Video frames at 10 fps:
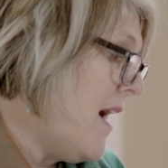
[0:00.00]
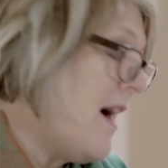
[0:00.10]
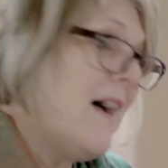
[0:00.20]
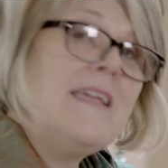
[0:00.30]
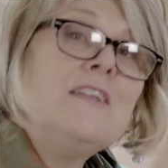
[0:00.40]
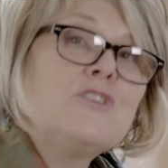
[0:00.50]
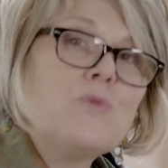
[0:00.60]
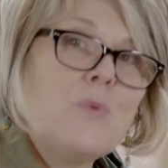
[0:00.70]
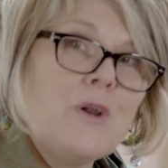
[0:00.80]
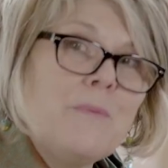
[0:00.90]

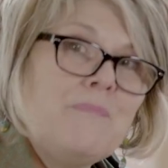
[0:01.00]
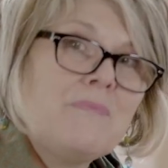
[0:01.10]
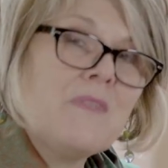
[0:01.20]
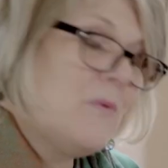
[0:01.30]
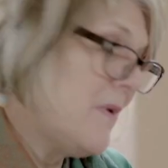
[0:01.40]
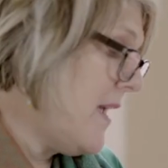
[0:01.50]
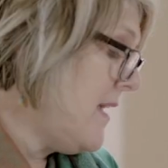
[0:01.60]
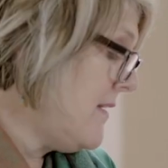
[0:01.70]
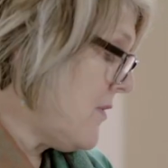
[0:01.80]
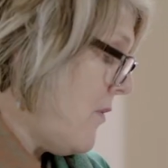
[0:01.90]
Inchworm.
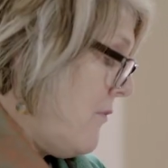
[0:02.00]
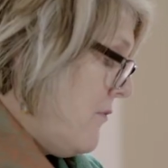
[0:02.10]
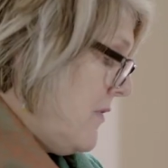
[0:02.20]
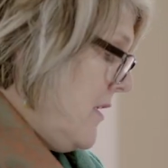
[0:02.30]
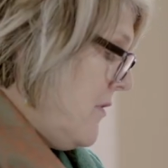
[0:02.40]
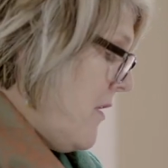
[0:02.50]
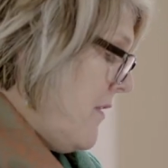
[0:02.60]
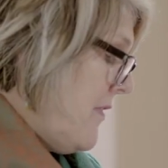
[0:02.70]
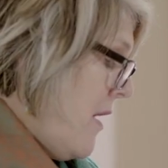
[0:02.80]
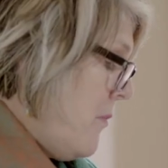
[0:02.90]
Okay, so hopefully you
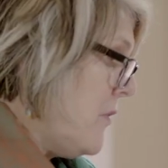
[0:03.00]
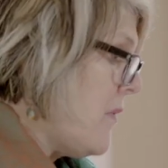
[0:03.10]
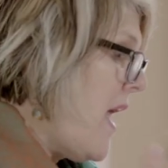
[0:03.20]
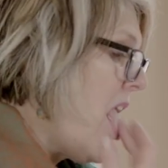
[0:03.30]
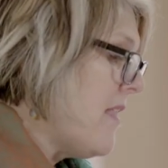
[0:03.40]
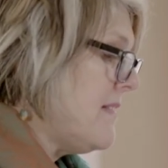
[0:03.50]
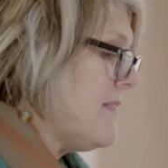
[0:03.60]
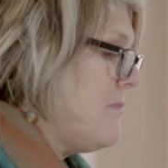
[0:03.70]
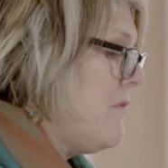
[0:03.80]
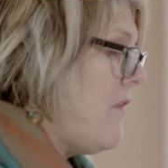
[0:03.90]
got that one right.
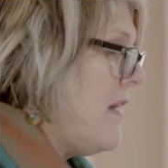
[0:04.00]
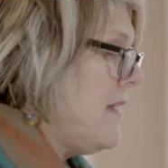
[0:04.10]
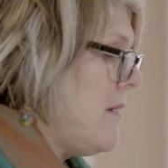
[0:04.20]
Let's move on.